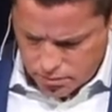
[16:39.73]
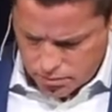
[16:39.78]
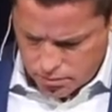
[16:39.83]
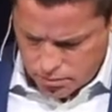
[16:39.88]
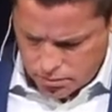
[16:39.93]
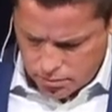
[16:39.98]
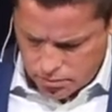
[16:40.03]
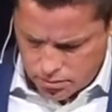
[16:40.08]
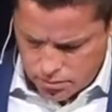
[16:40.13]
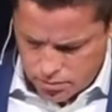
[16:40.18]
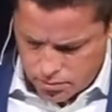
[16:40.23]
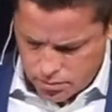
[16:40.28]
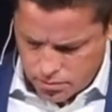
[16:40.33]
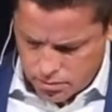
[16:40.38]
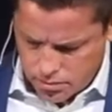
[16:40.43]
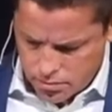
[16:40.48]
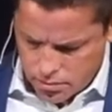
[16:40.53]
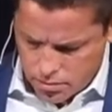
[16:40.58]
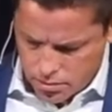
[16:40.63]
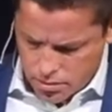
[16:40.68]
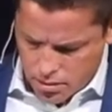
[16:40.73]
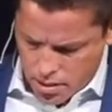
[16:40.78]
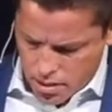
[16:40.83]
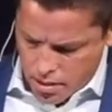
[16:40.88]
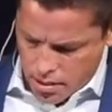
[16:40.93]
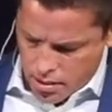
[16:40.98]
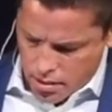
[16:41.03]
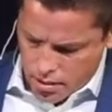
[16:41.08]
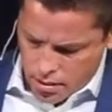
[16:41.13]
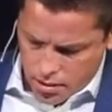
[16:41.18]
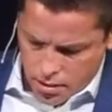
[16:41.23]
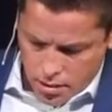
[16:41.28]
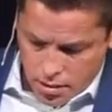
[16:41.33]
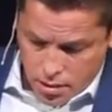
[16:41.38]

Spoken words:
No one is speaking in this clip.